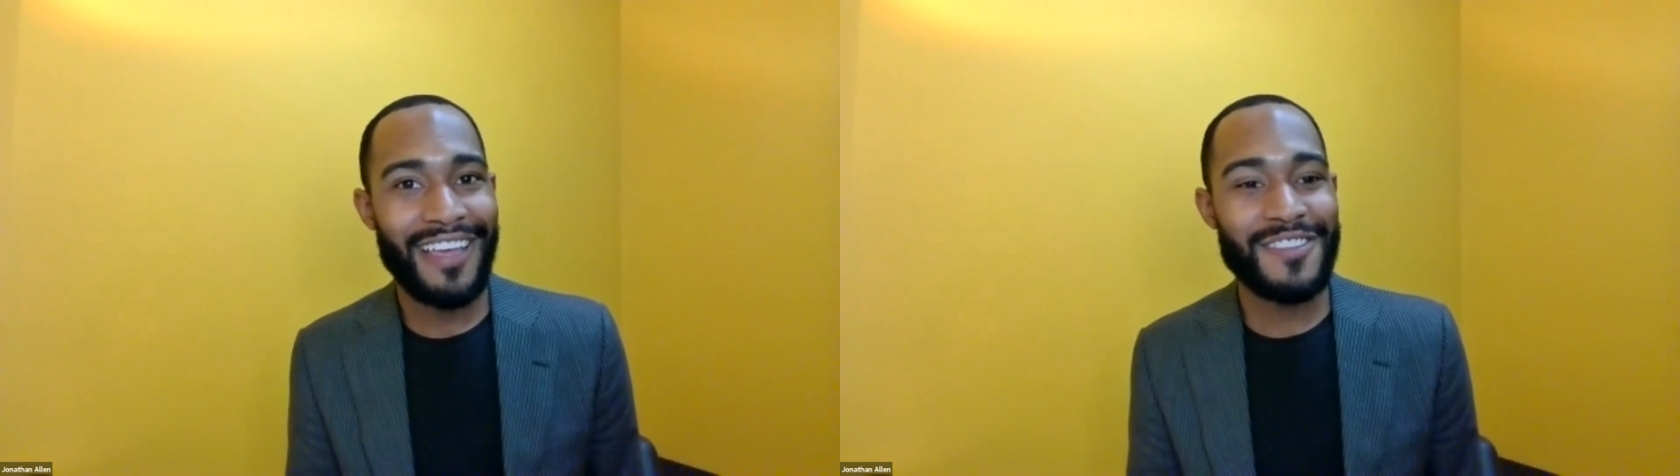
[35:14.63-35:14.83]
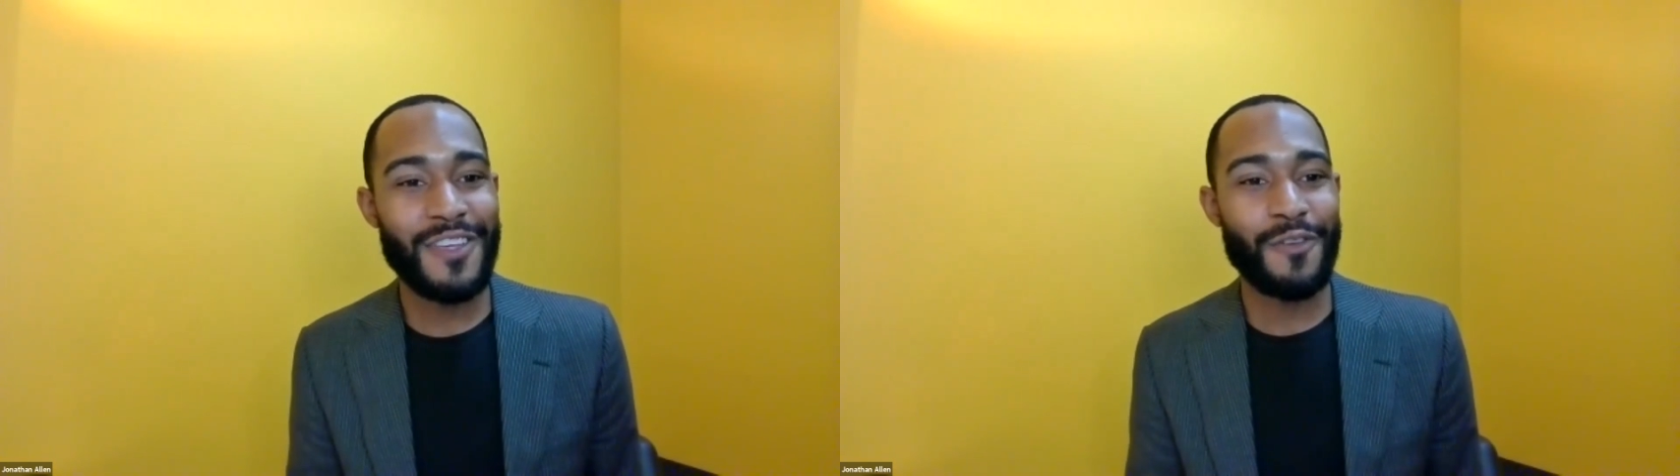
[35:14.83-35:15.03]

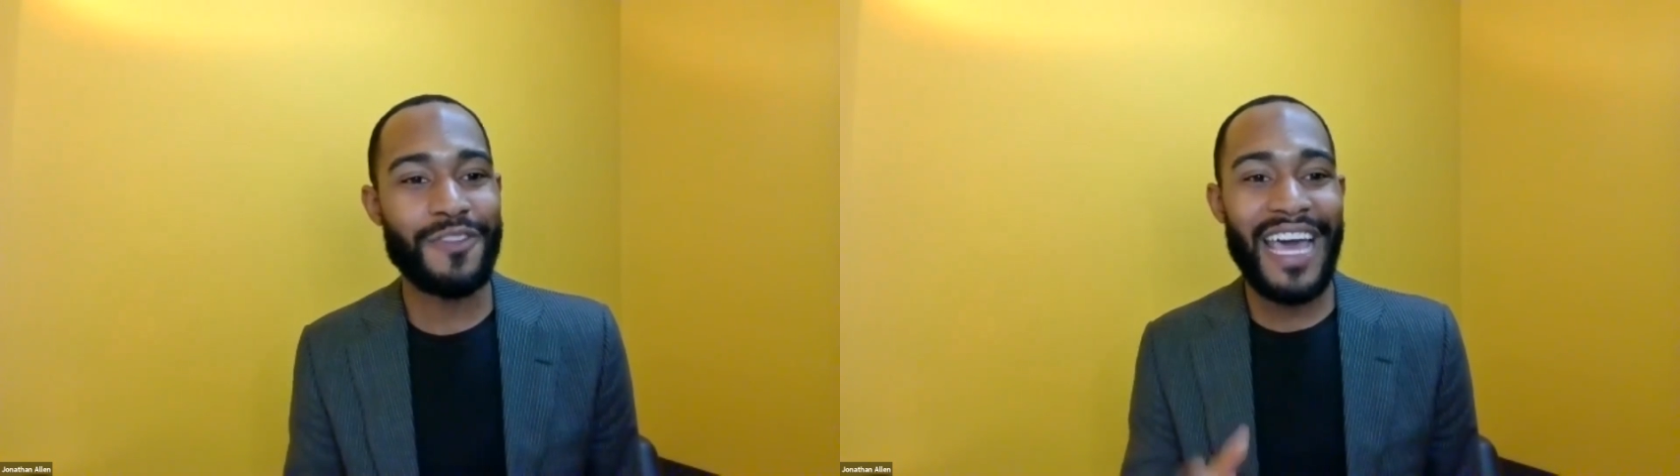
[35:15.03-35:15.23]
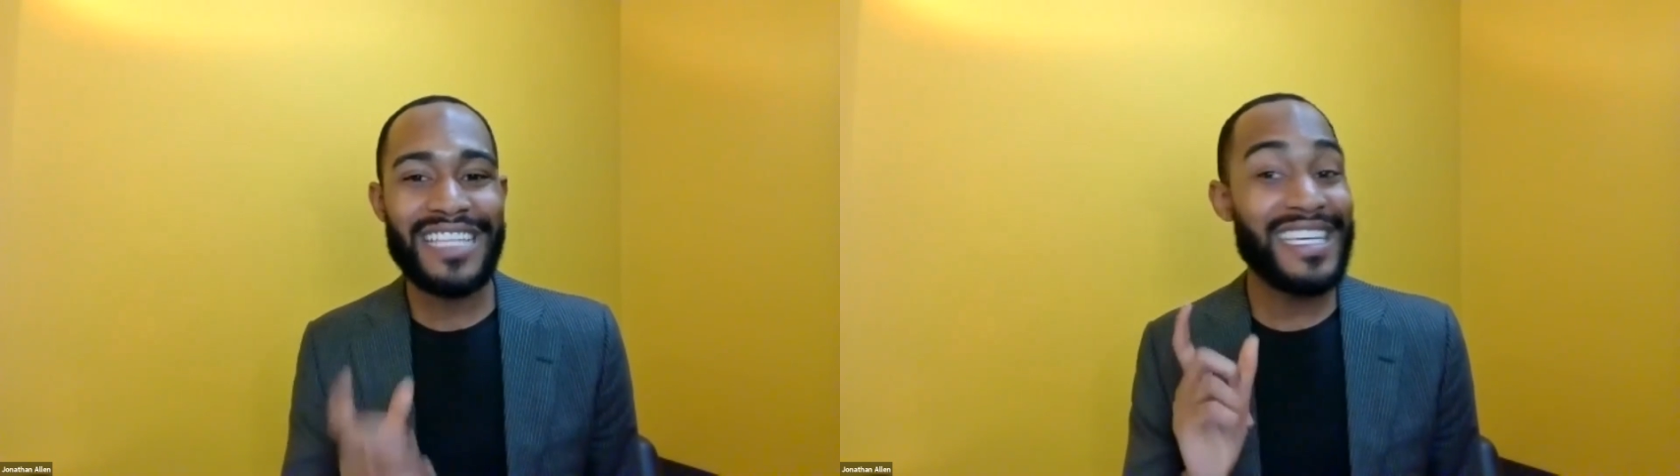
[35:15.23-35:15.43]
And
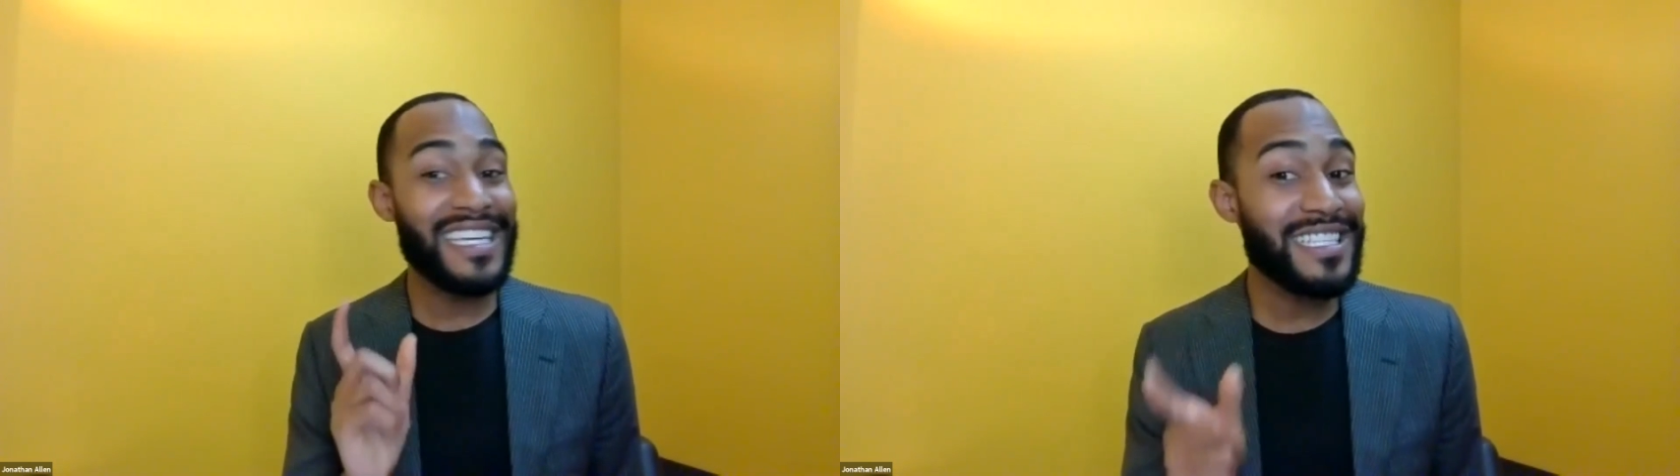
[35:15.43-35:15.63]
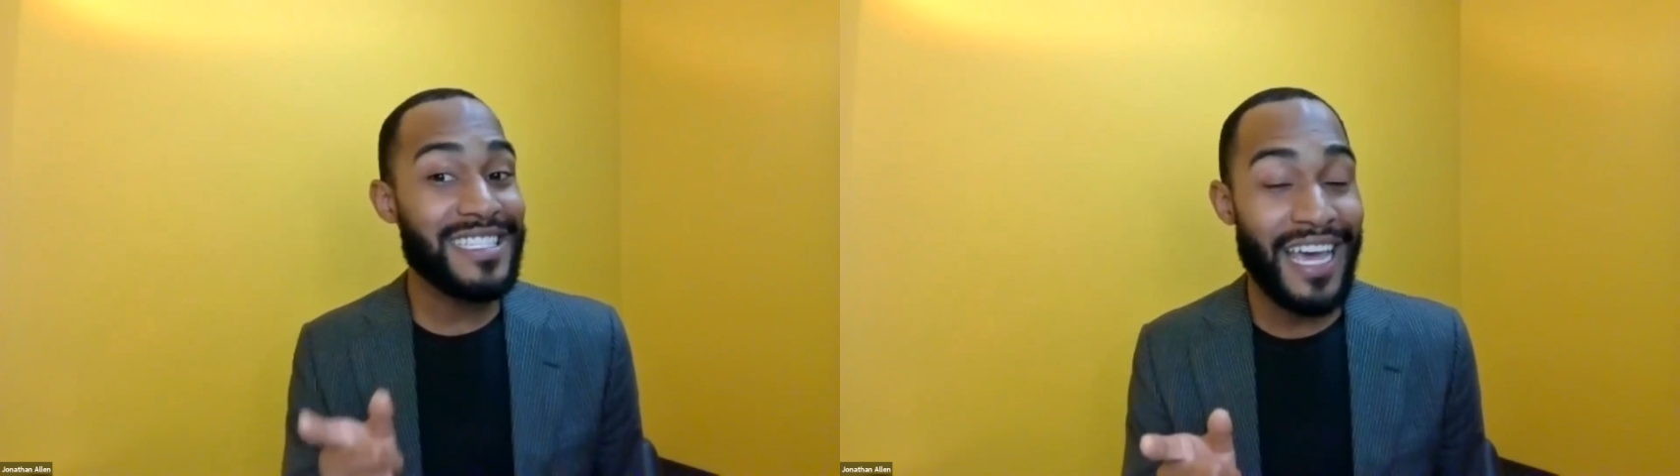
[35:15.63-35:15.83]
so that's
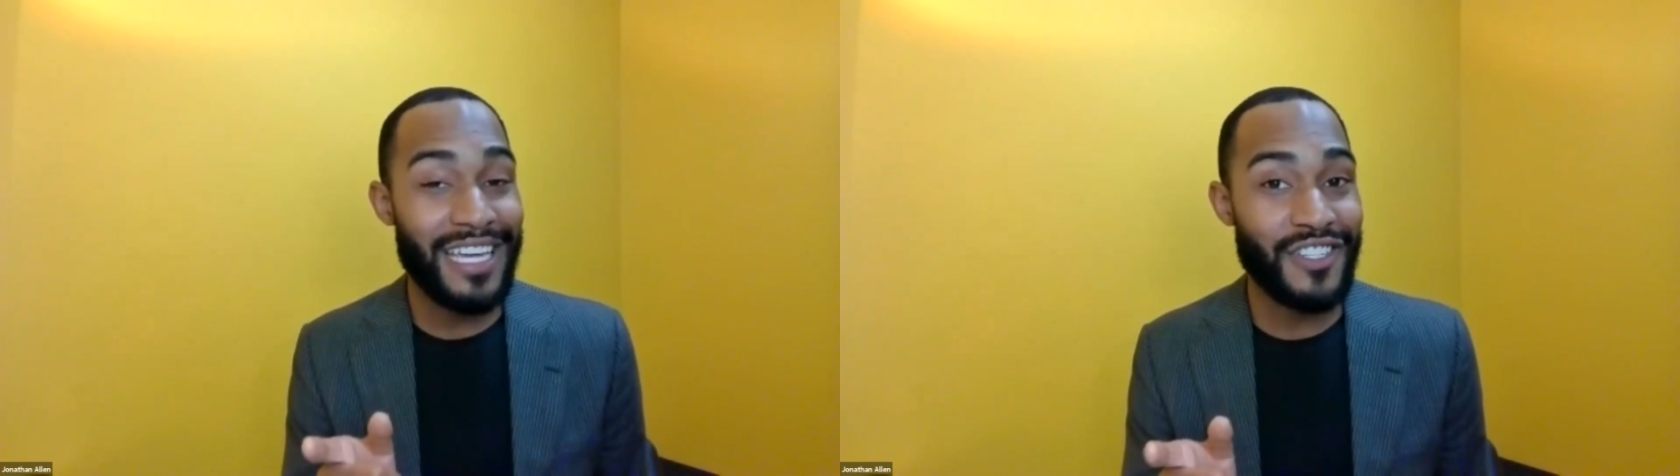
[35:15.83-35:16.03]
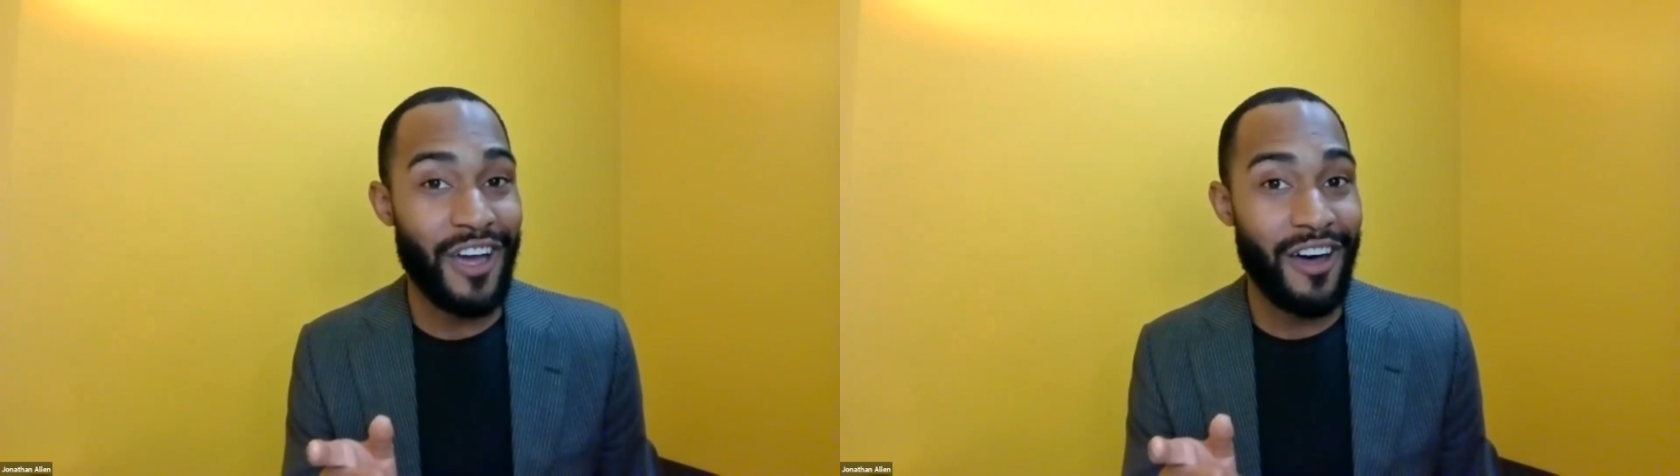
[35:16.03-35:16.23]

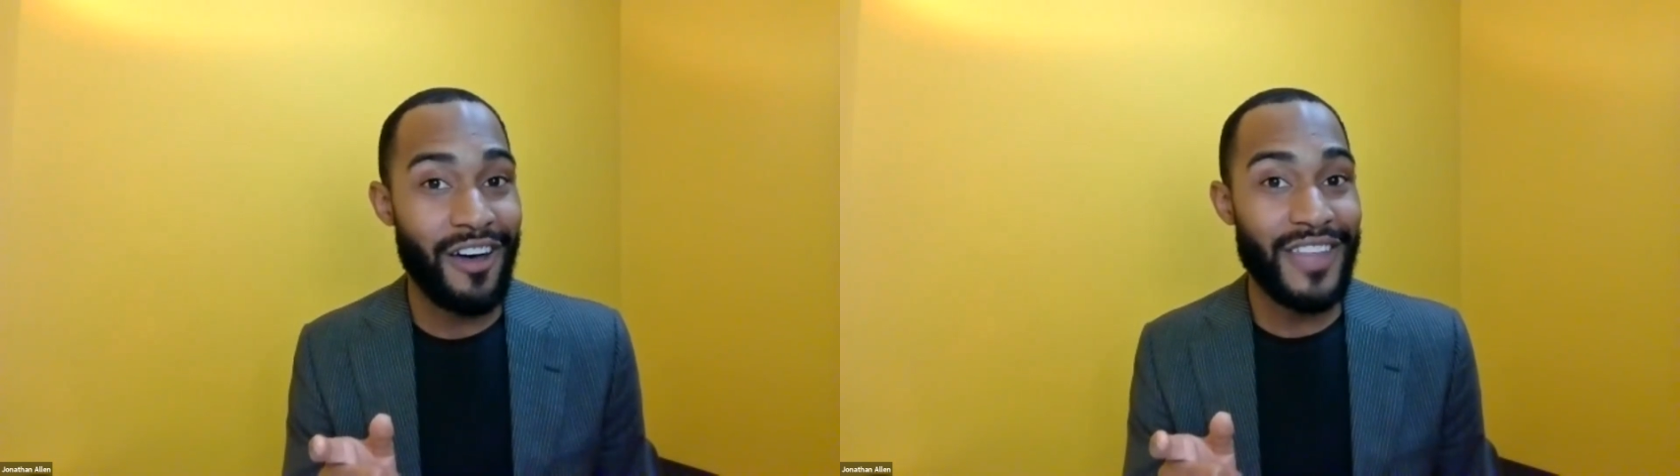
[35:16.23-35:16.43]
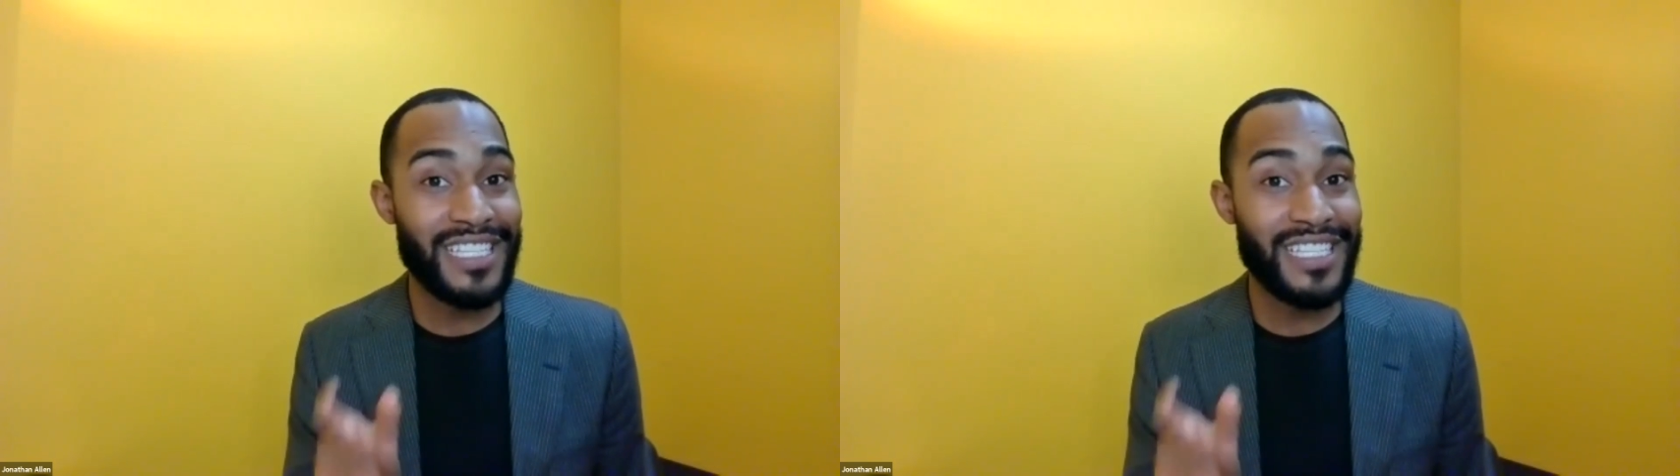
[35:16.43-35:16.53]
insight, y'all.